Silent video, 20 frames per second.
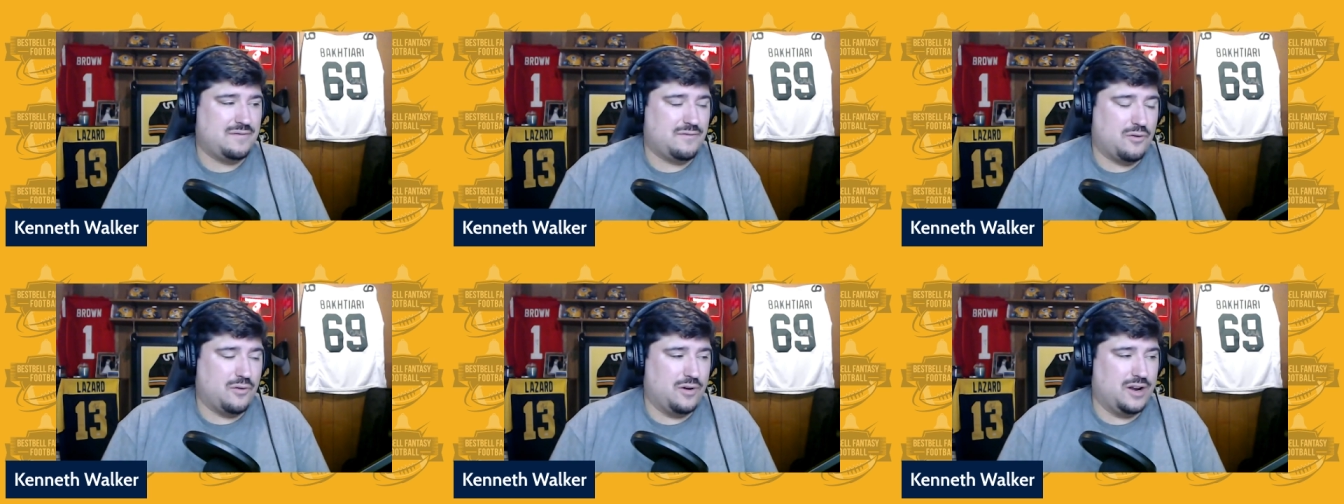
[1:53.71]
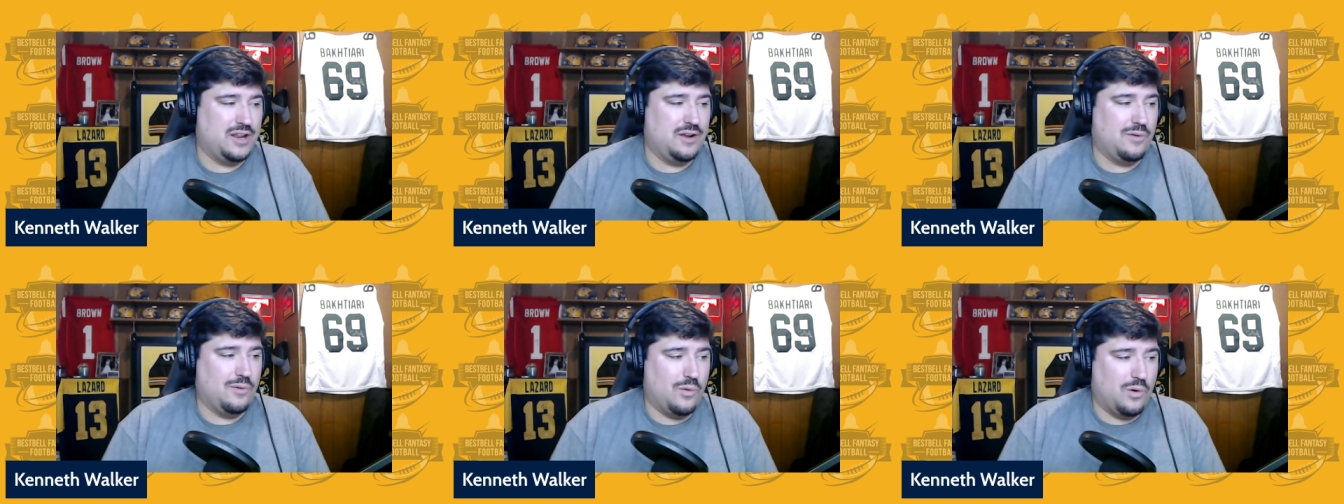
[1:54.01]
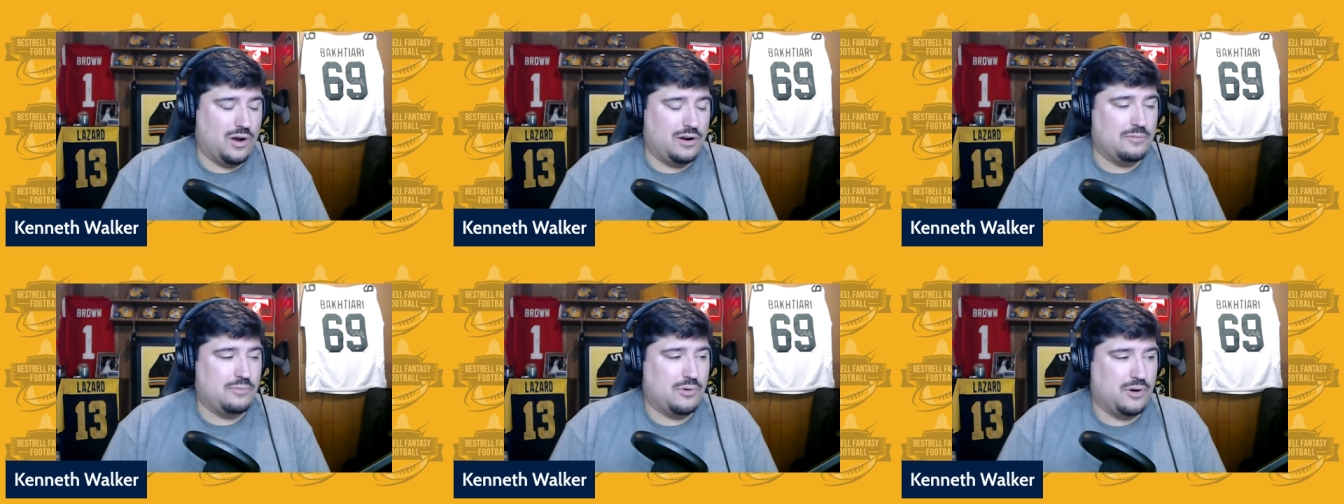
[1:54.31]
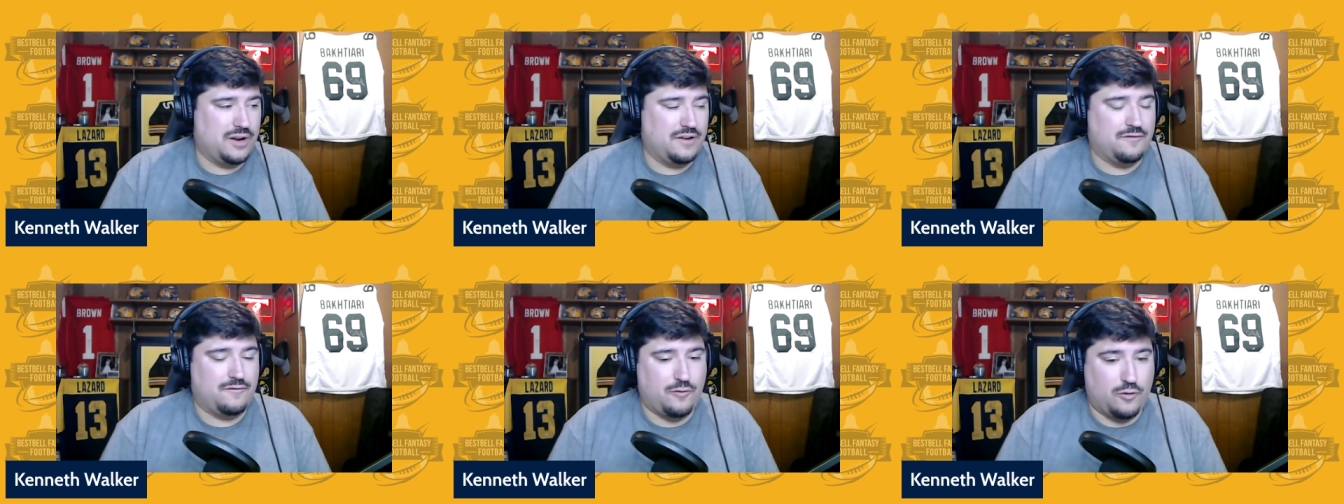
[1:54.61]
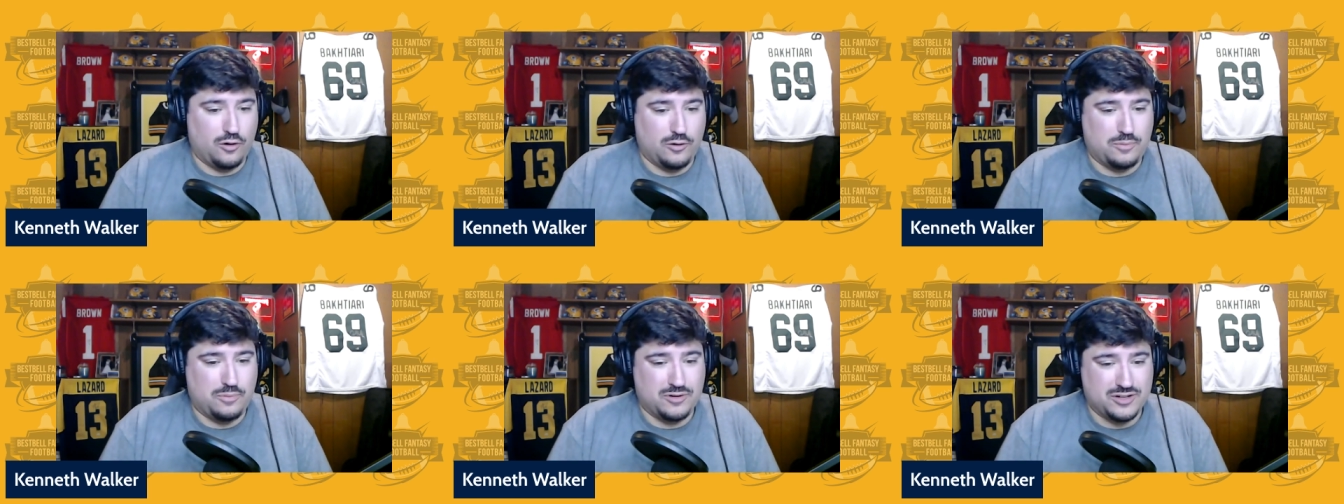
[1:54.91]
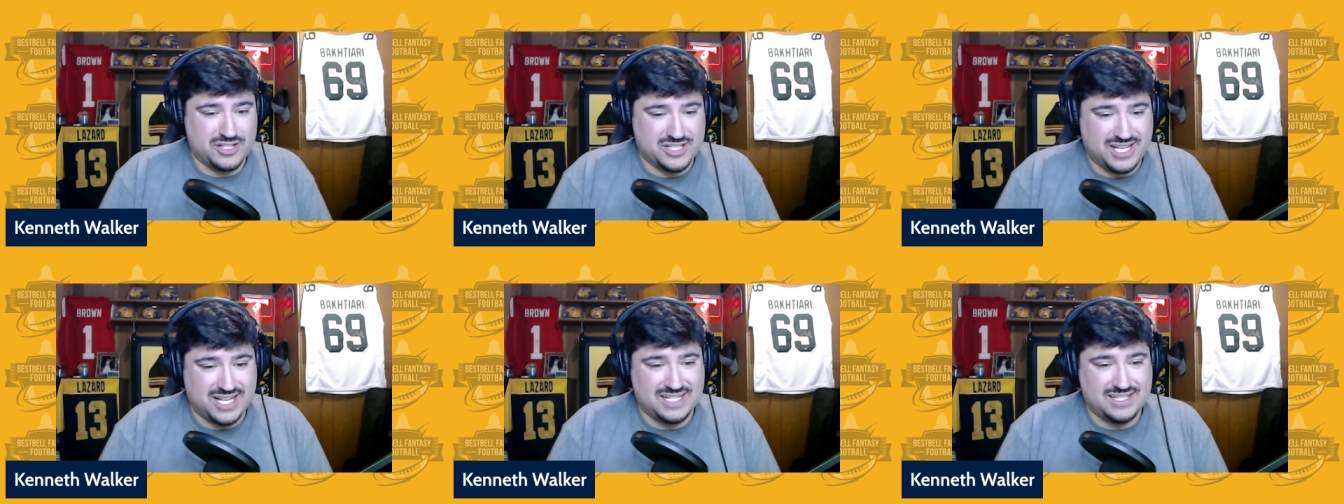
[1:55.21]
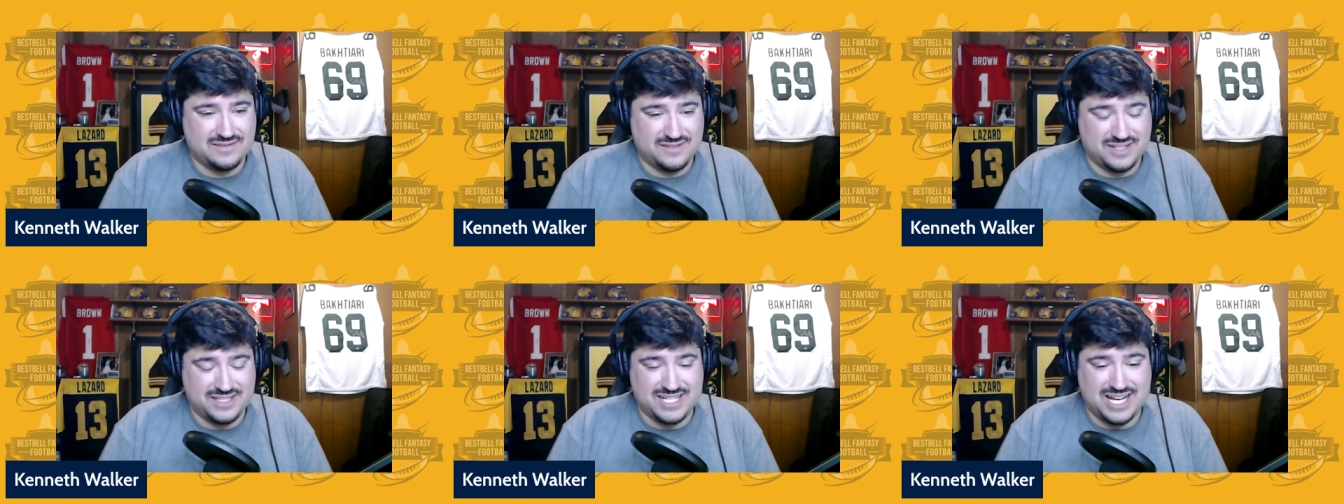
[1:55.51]

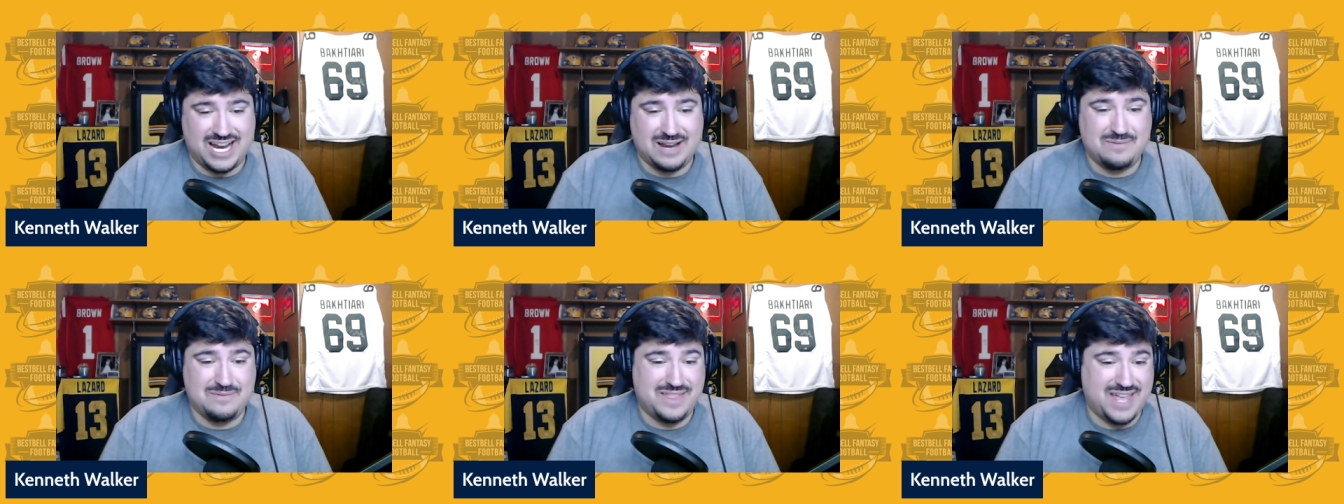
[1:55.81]
41.4% of the time.